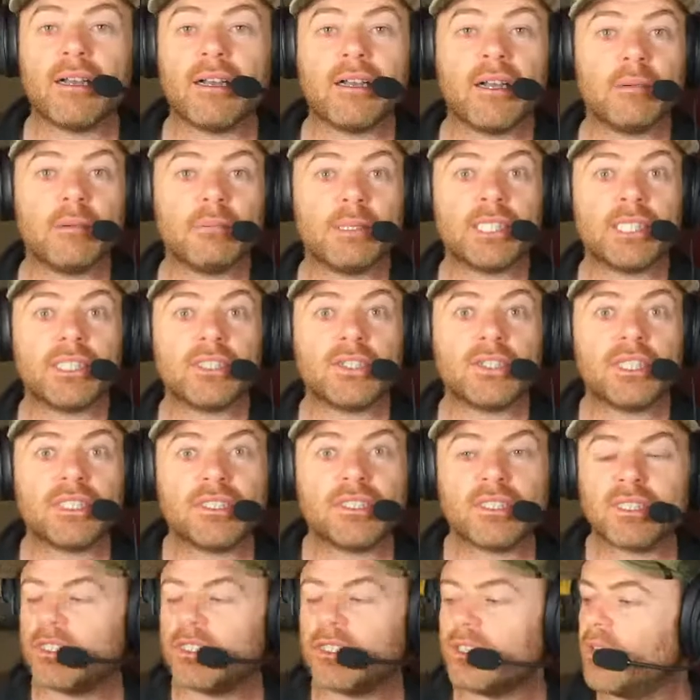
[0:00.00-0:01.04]
be
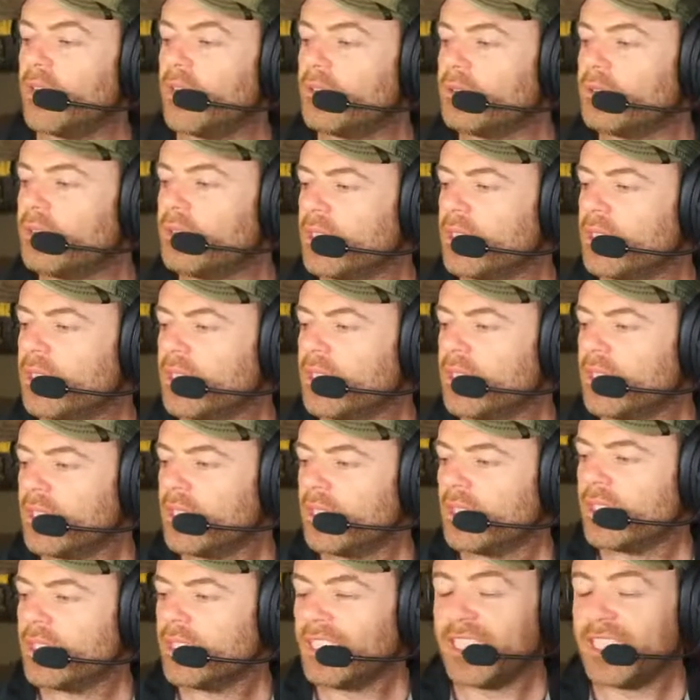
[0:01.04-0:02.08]
interested to know.
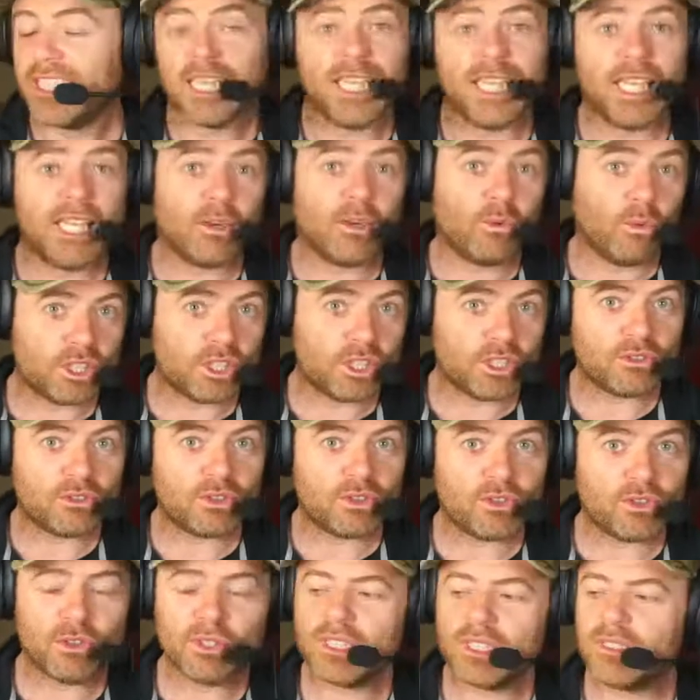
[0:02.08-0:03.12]
what you
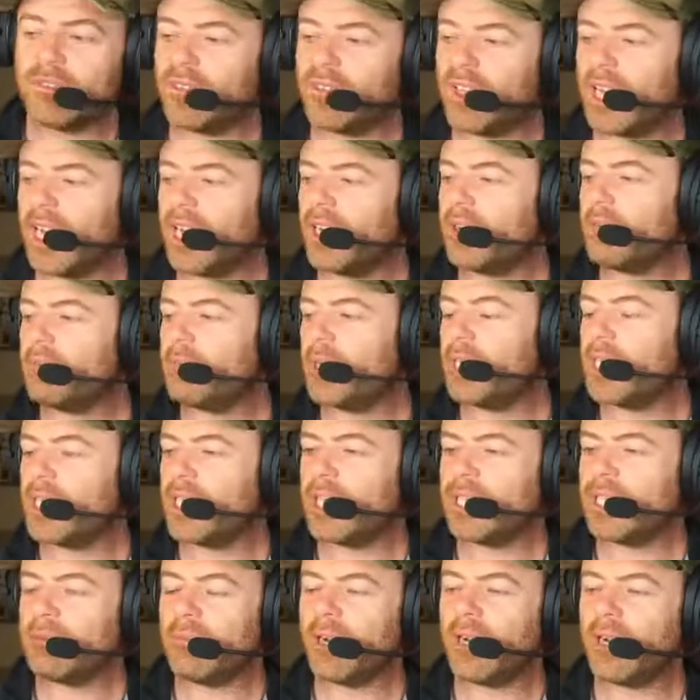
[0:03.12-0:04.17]
thought of that. But
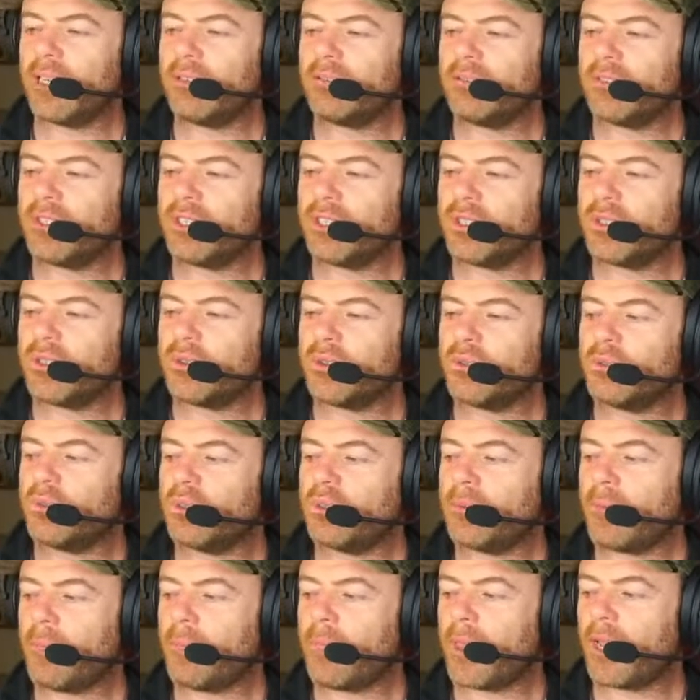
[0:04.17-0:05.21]
in my view,
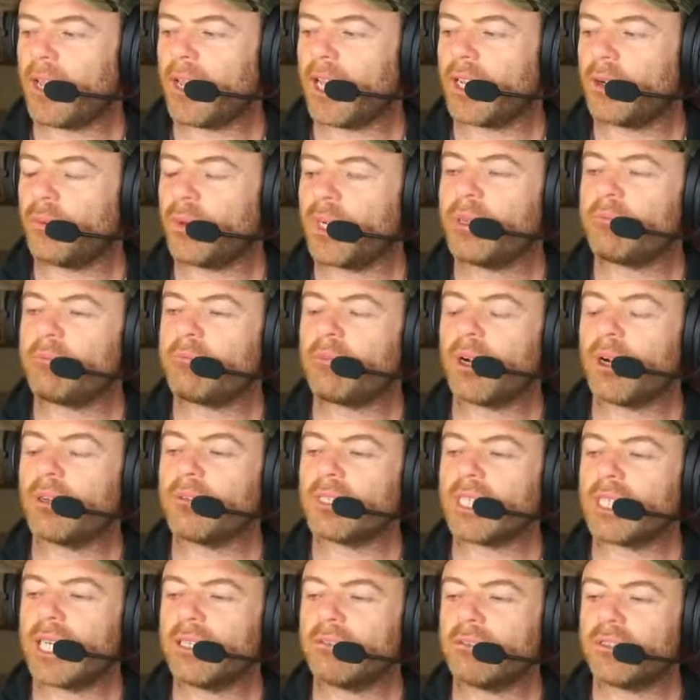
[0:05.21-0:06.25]
like when it broke
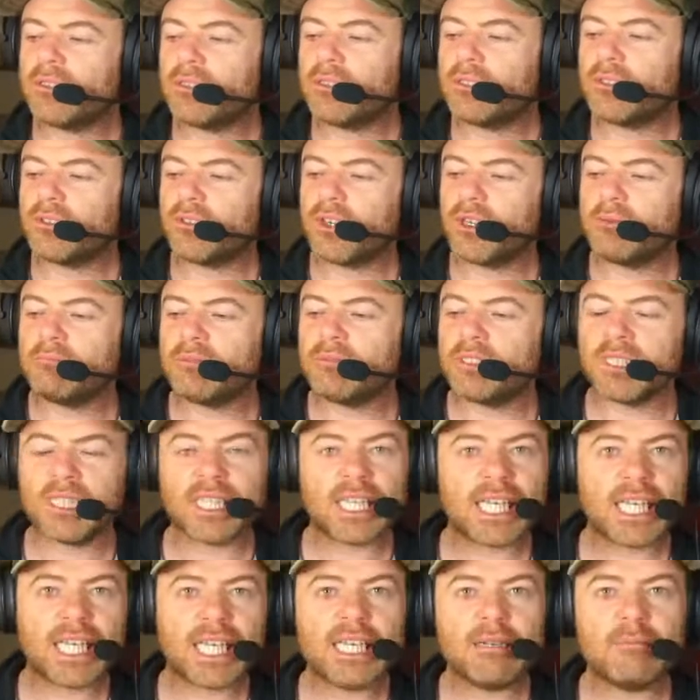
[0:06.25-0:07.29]
down to the drums and the
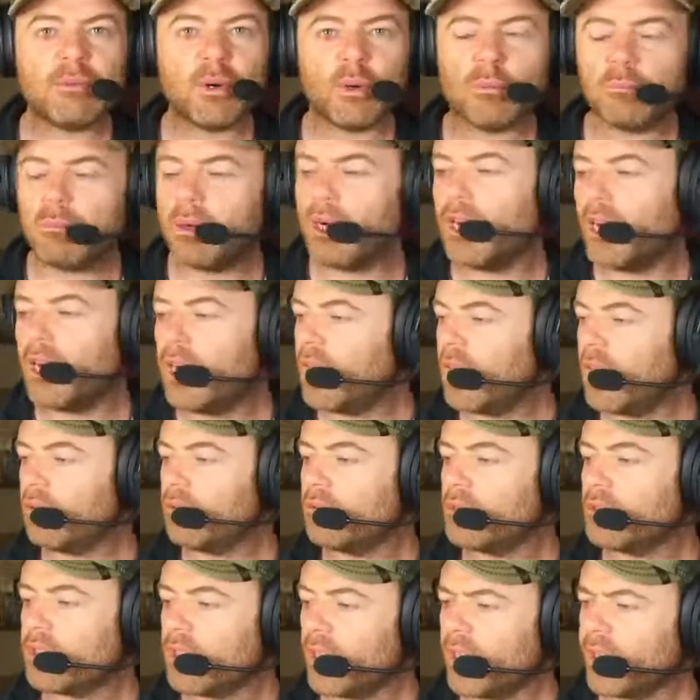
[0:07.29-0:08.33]
keyboard part, I
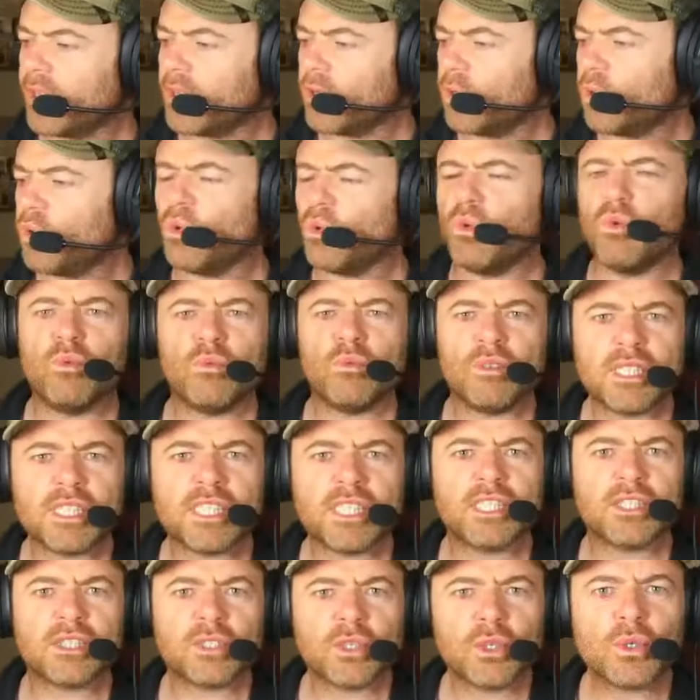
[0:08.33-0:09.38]
was like, "Ooh, this
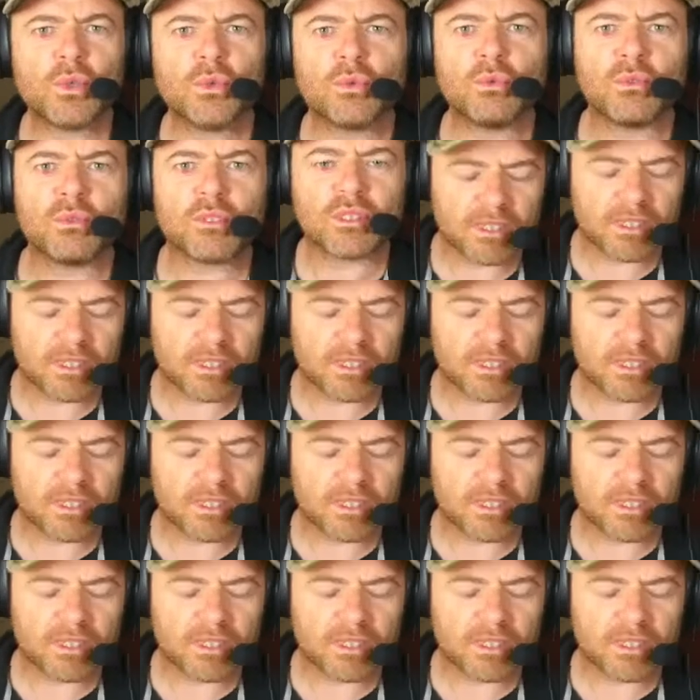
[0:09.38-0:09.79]
is cool."